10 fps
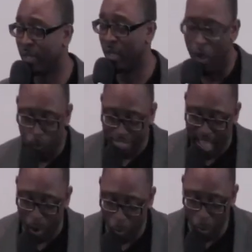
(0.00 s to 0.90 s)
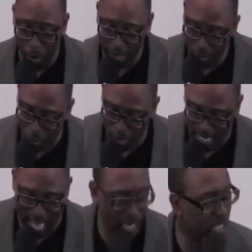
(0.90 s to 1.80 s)
without warning or
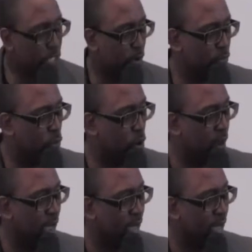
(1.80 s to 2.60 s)
knowledge beforehand,